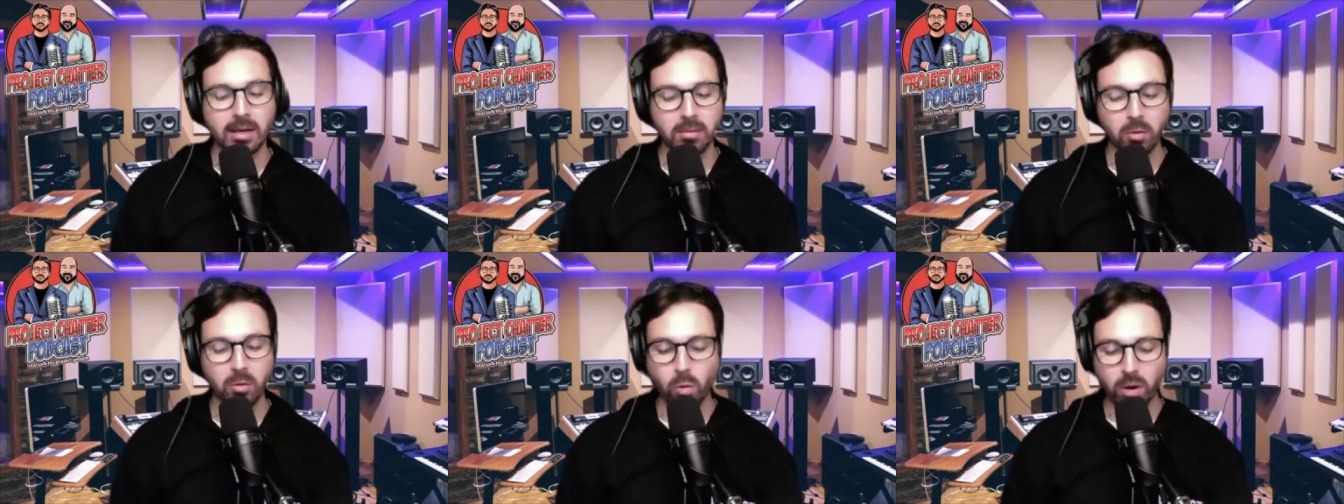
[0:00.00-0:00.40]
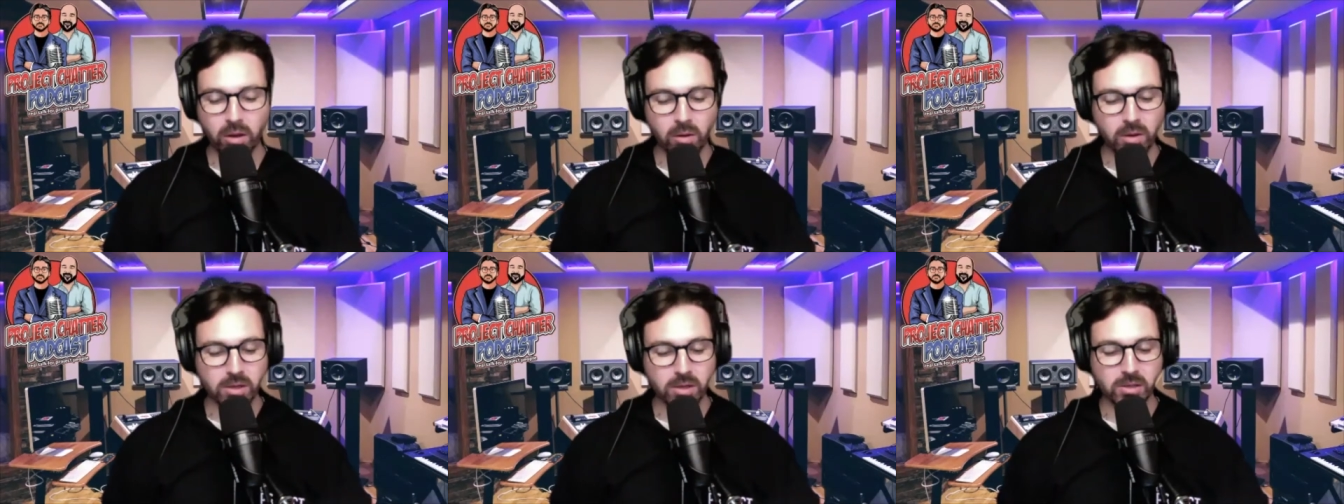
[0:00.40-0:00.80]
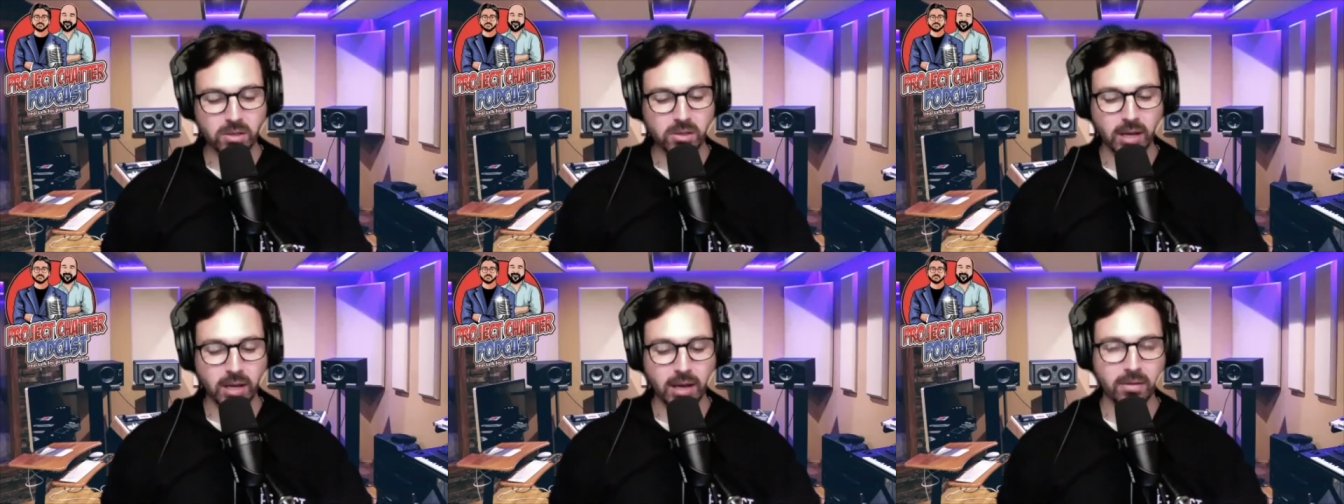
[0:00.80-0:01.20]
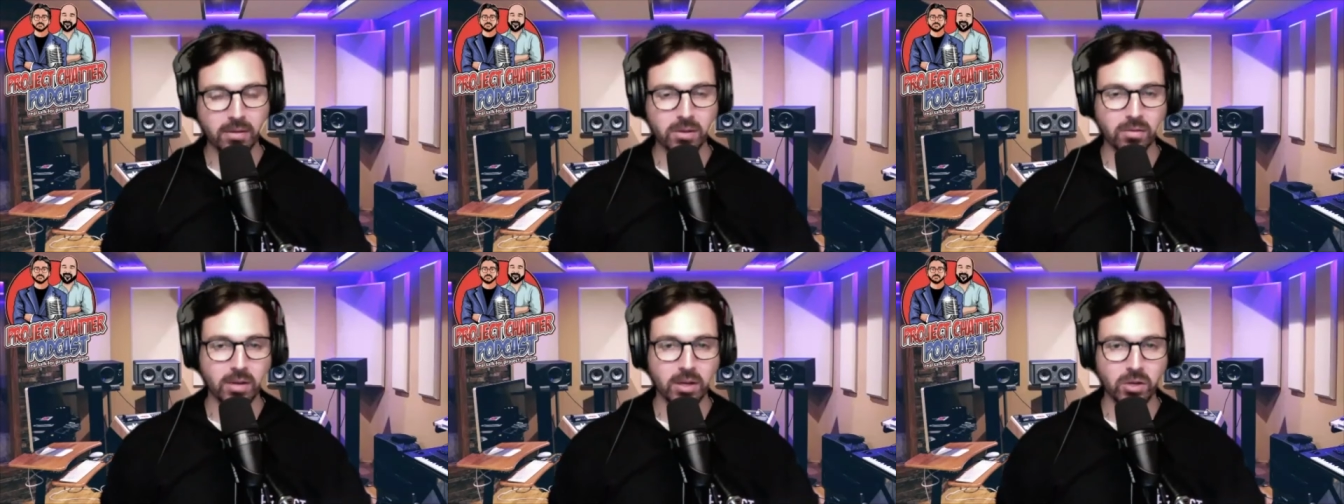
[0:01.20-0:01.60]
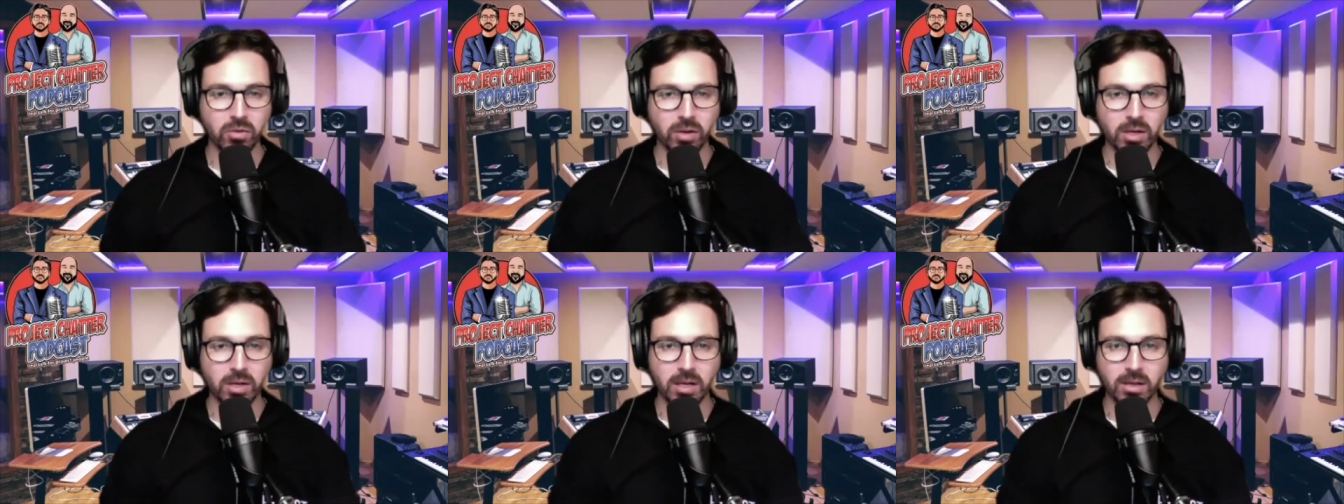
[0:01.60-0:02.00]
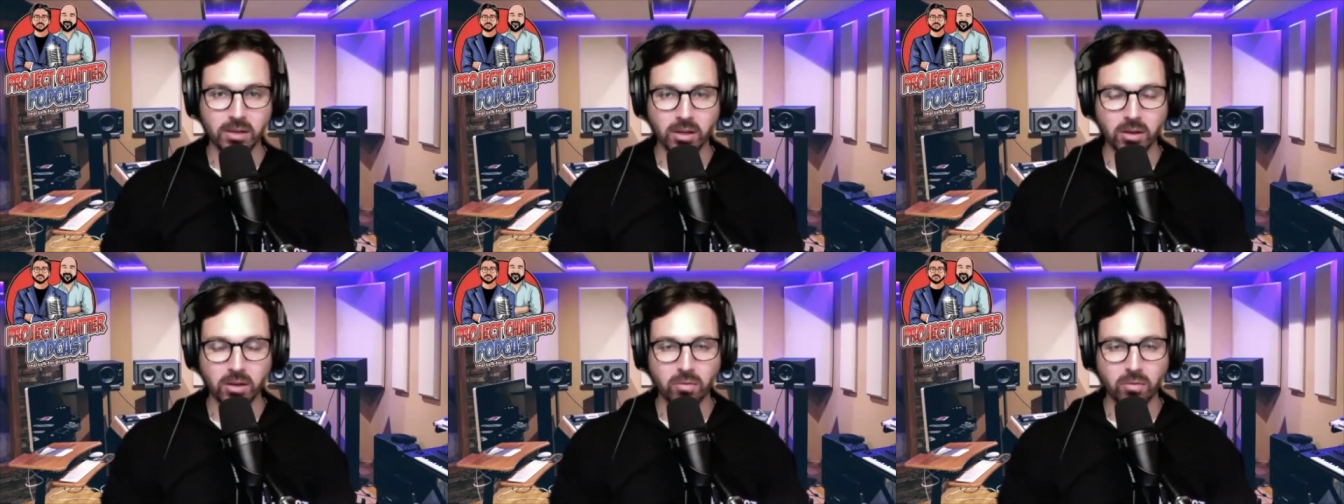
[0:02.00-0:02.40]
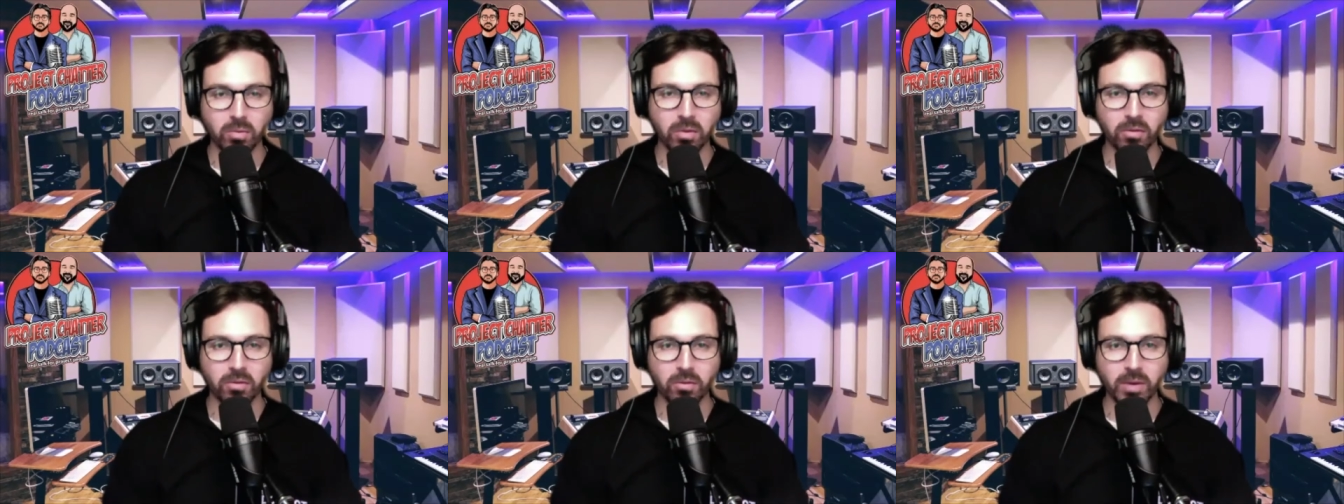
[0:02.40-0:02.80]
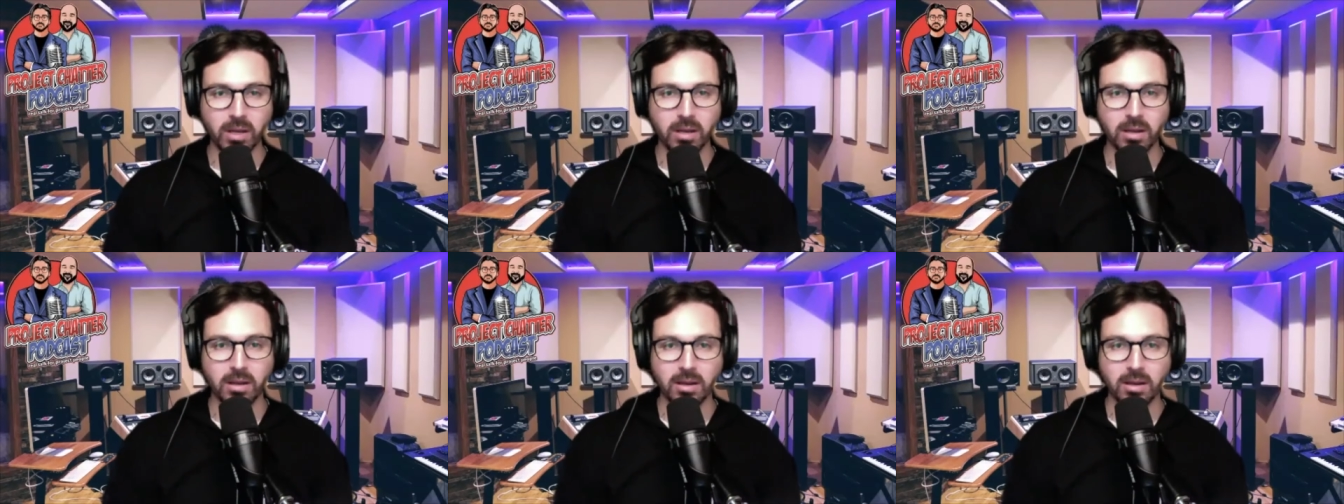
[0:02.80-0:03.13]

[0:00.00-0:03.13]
One of the questions I have is around trending, because I know before you